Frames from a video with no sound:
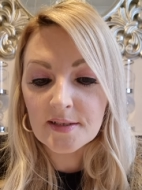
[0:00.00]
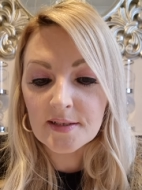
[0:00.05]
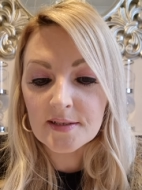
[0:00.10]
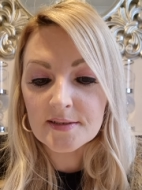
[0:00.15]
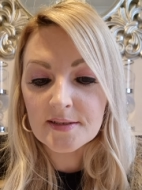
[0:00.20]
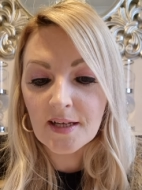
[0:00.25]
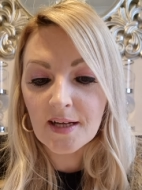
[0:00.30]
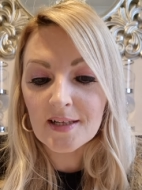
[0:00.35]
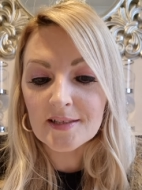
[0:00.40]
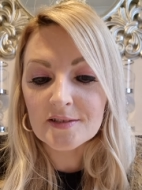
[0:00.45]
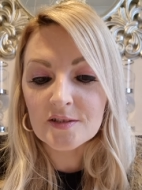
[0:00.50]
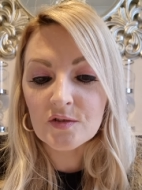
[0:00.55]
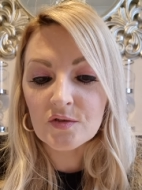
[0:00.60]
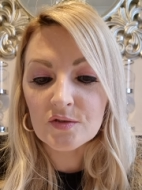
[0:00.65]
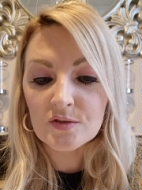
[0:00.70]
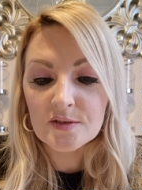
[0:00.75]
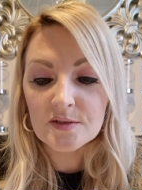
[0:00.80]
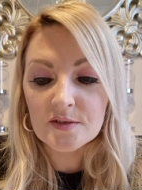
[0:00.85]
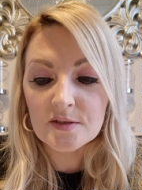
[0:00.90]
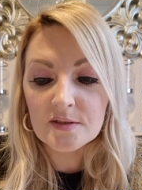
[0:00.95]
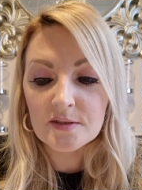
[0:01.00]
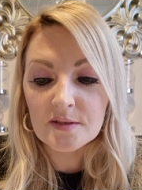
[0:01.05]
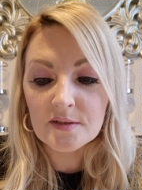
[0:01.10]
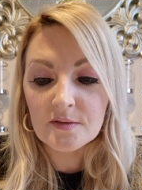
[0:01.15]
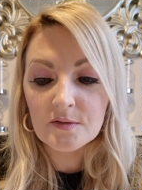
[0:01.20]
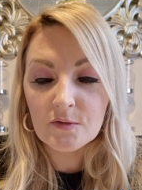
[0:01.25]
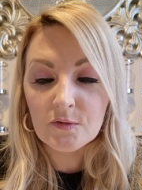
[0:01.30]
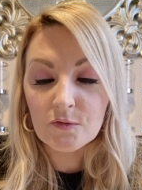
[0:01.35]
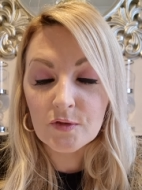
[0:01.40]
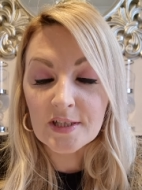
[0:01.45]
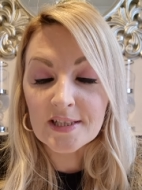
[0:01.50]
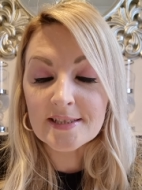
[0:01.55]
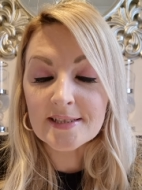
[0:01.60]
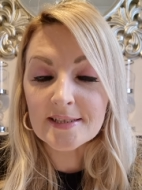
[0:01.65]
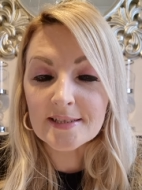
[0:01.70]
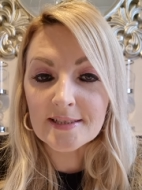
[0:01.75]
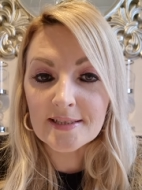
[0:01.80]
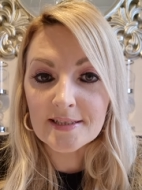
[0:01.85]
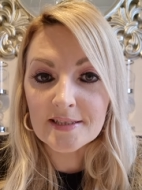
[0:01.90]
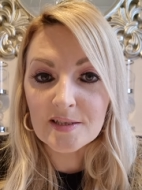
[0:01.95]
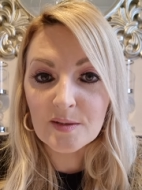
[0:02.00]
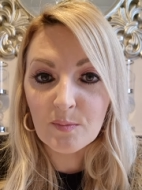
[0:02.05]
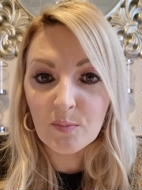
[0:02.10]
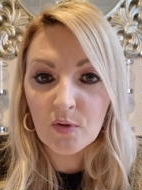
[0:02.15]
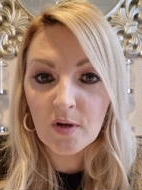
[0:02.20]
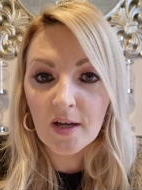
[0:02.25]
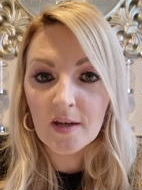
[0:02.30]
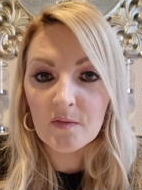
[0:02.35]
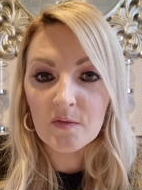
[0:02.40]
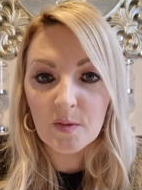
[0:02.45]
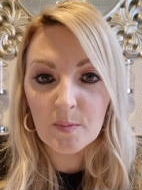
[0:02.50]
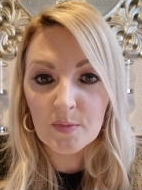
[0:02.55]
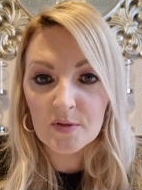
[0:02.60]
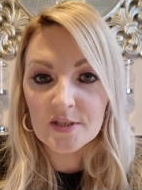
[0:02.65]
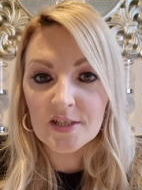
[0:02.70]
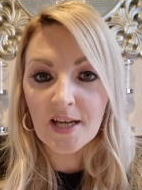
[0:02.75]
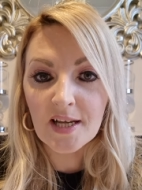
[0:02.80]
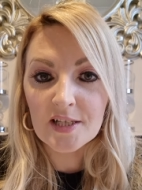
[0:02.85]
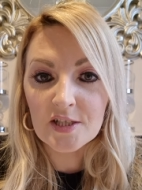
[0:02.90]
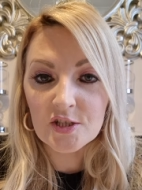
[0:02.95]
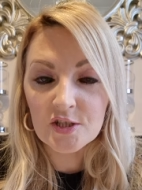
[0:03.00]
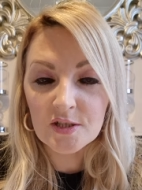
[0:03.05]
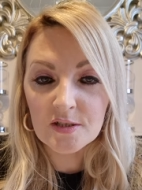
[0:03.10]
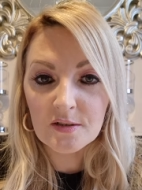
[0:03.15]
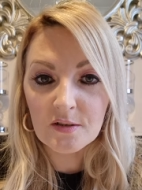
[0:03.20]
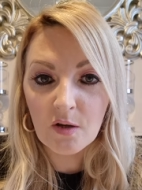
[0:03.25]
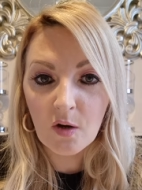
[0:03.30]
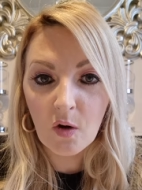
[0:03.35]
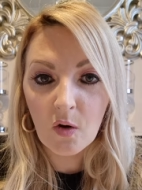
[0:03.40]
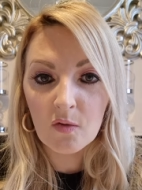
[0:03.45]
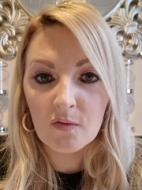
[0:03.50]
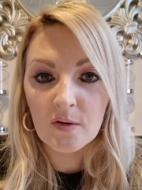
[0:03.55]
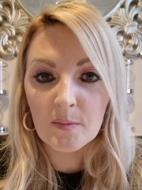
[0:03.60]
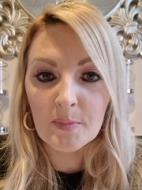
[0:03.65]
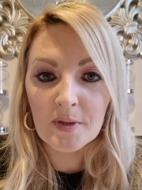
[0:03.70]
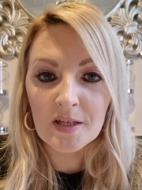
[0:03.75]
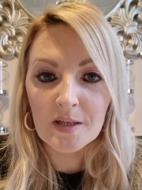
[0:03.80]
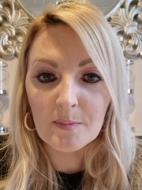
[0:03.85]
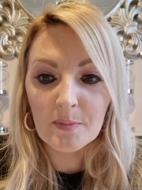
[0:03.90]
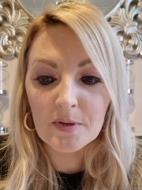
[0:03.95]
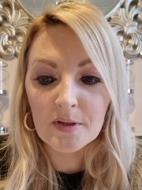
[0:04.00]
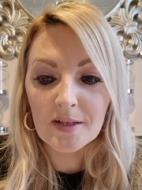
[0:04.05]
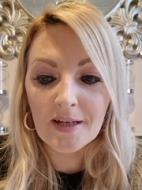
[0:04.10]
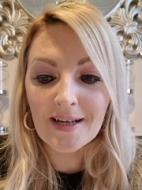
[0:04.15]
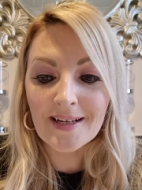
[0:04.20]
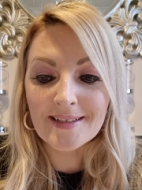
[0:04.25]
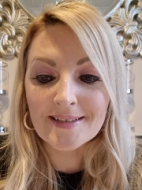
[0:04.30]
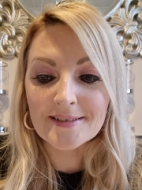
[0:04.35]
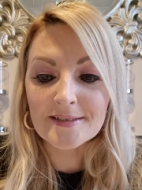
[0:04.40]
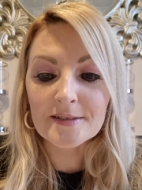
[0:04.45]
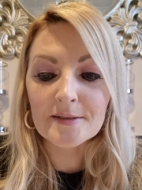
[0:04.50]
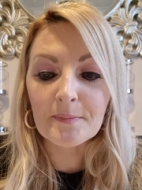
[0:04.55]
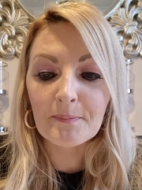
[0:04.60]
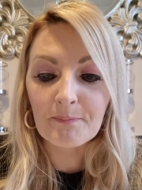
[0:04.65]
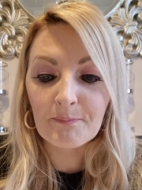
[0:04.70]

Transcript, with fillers: is asking us recently to pray for protection over people and